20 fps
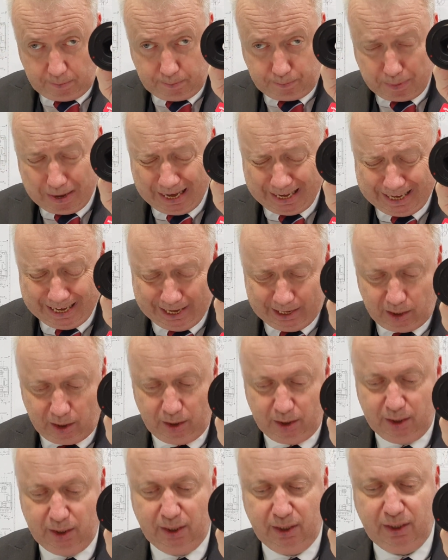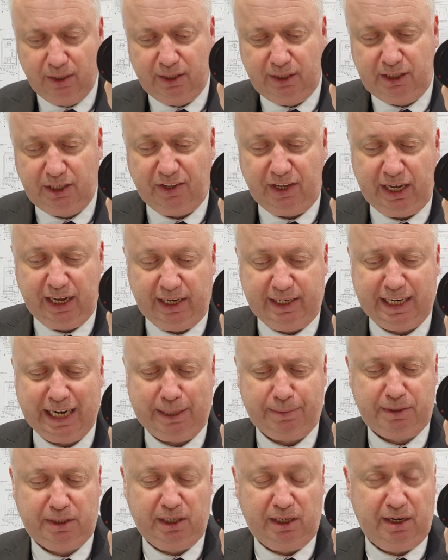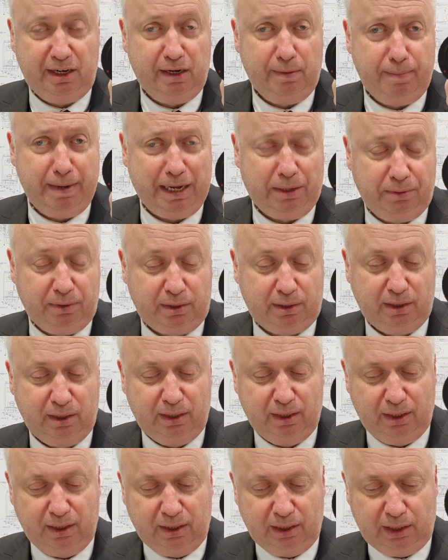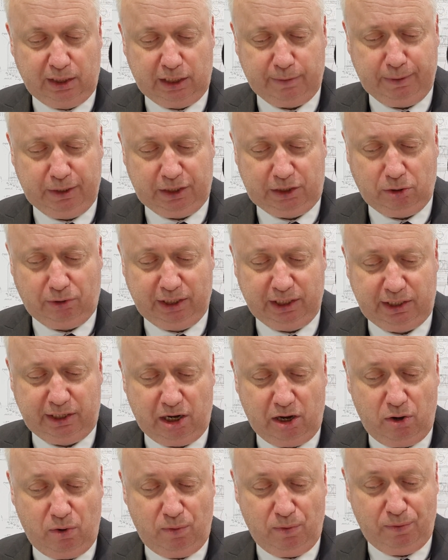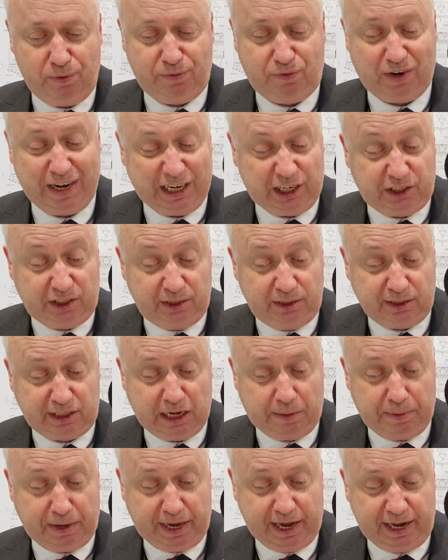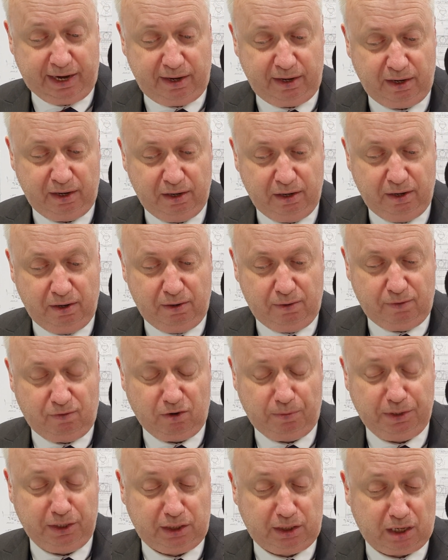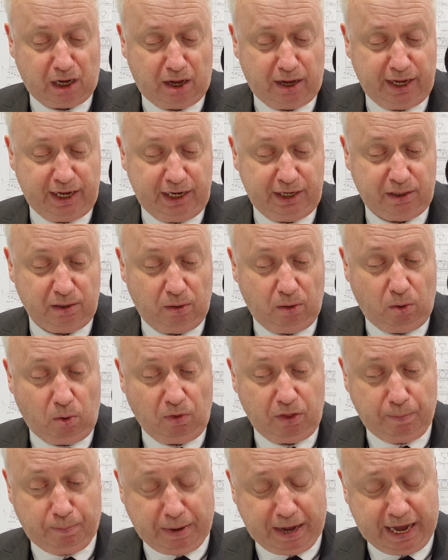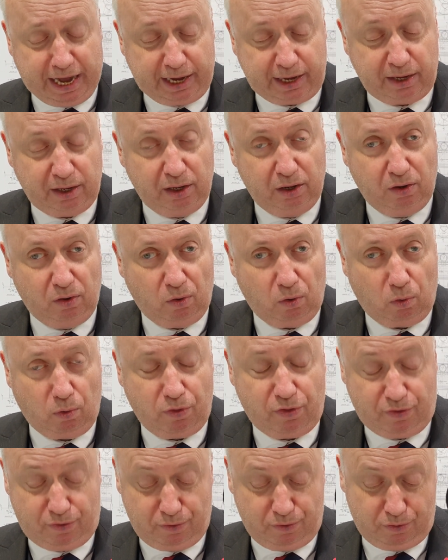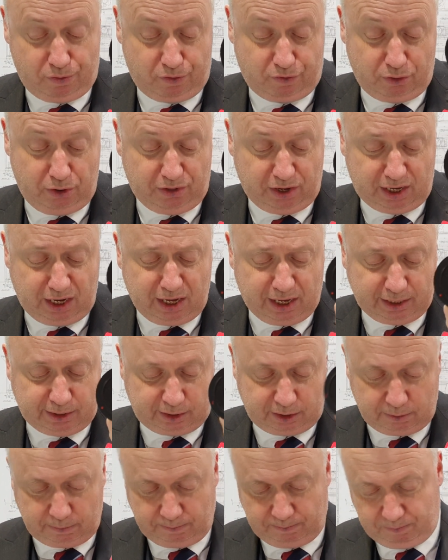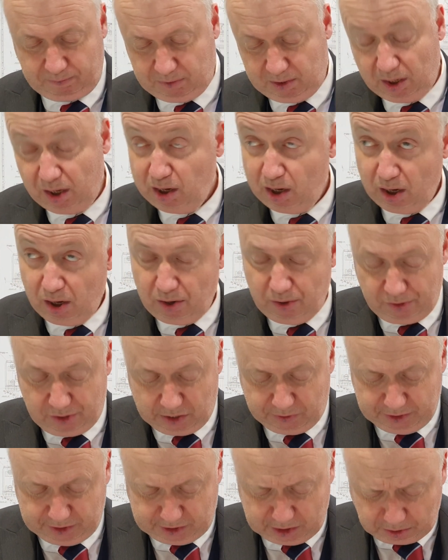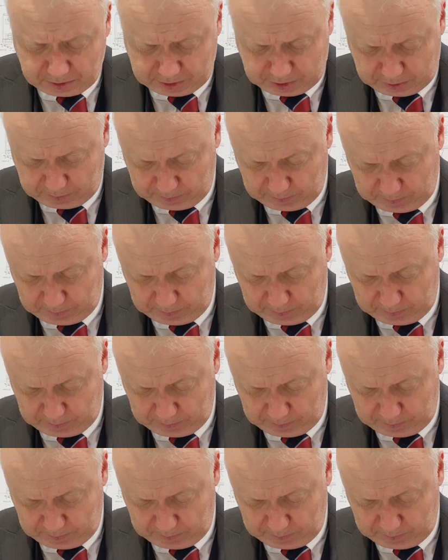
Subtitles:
backing to the adapter and the mount to make sure there's no reflections coming in from the side or the back or through the glass. The result,